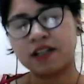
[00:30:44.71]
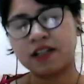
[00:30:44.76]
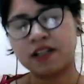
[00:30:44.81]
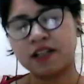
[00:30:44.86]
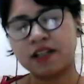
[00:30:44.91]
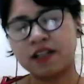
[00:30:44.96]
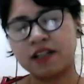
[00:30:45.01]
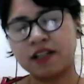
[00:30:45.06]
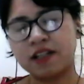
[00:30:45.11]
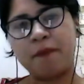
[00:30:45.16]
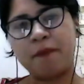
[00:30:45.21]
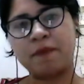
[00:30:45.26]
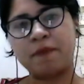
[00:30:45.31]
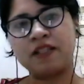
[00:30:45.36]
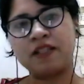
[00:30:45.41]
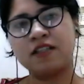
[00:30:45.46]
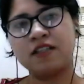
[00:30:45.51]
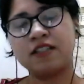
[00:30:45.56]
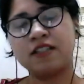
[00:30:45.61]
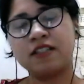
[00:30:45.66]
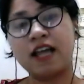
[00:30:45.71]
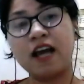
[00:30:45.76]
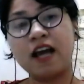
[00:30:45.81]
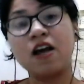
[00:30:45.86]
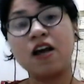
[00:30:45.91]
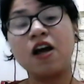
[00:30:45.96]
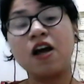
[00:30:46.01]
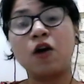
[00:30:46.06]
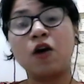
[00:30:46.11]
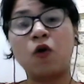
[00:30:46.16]
So what happens is that
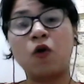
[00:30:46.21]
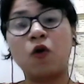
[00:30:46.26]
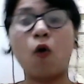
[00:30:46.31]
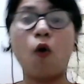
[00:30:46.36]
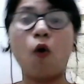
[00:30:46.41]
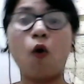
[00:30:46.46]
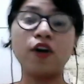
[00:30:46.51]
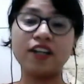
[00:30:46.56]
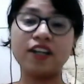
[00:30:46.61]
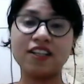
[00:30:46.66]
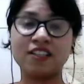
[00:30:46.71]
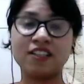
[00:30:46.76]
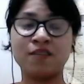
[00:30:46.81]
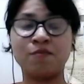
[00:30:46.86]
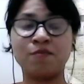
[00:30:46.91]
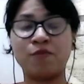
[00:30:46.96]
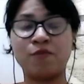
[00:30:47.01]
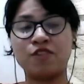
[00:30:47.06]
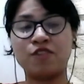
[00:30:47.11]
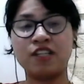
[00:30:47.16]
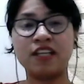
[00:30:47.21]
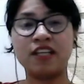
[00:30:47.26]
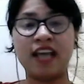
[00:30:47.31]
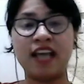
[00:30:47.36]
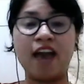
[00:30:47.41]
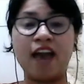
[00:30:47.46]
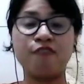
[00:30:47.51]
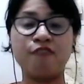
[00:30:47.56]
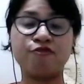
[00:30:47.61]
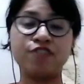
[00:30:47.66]
court is imposing
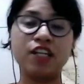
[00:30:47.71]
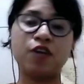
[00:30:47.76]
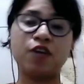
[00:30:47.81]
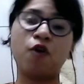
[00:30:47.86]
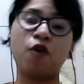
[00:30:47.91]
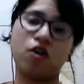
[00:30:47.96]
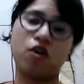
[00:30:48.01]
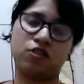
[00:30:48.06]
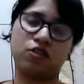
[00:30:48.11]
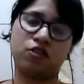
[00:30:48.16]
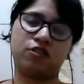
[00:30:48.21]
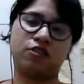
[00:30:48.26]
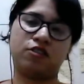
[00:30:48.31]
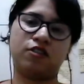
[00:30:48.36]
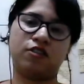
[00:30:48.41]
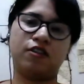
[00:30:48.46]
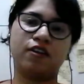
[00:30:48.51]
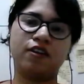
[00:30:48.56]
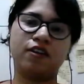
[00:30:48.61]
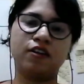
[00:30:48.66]
hefty costs.